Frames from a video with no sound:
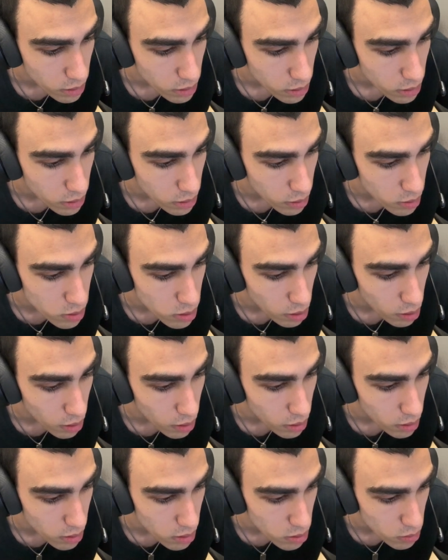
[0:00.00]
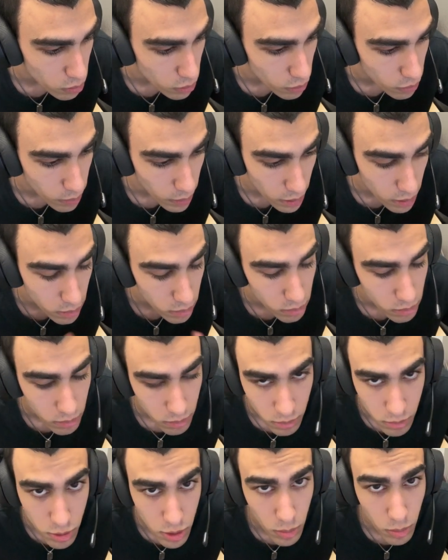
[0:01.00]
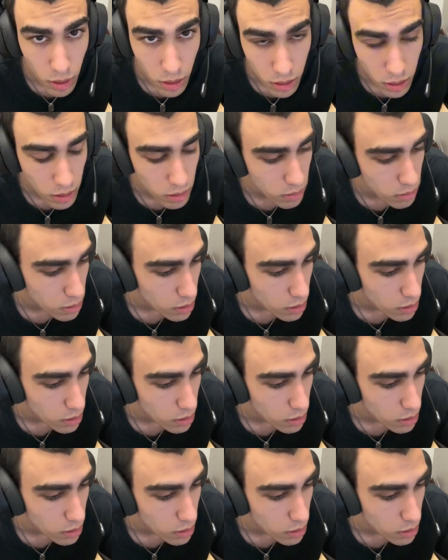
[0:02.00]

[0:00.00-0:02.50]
and those longs would have made some money